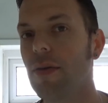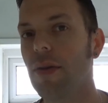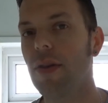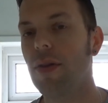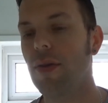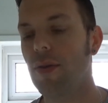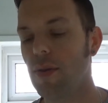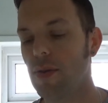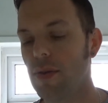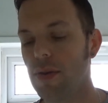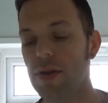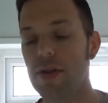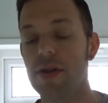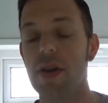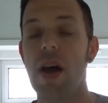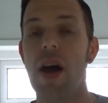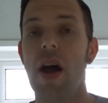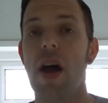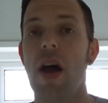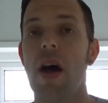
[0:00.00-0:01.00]
thoughts
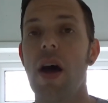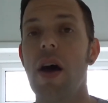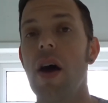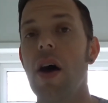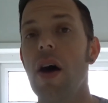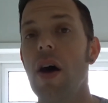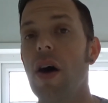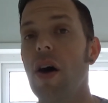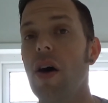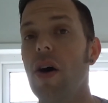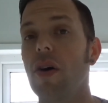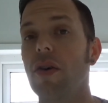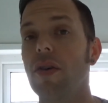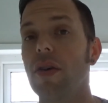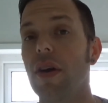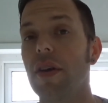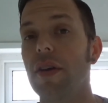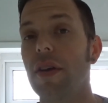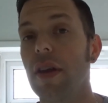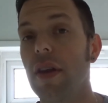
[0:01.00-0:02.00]
on
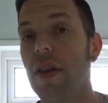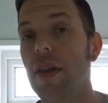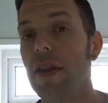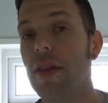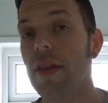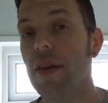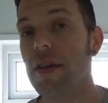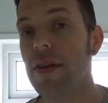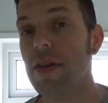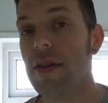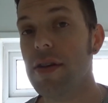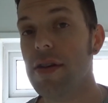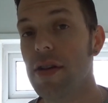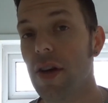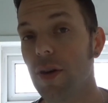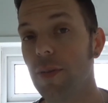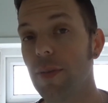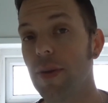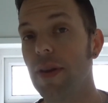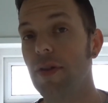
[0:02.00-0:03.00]
the third
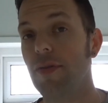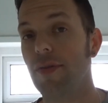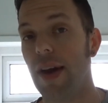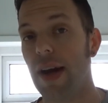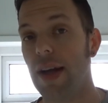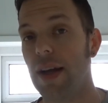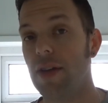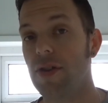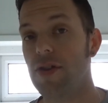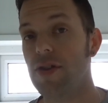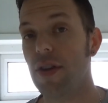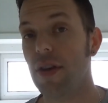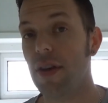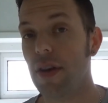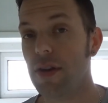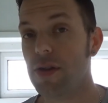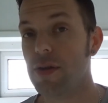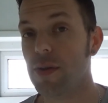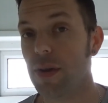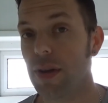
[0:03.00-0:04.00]
soap in the range, the
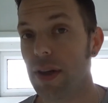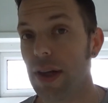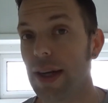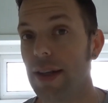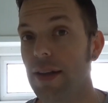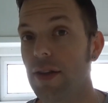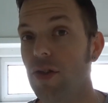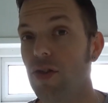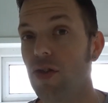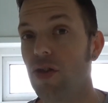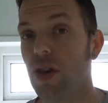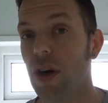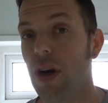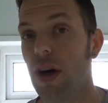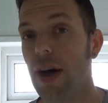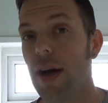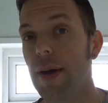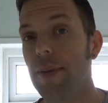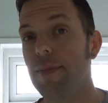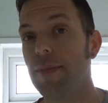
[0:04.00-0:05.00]
last one I had to
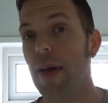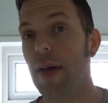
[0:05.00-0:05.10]
try,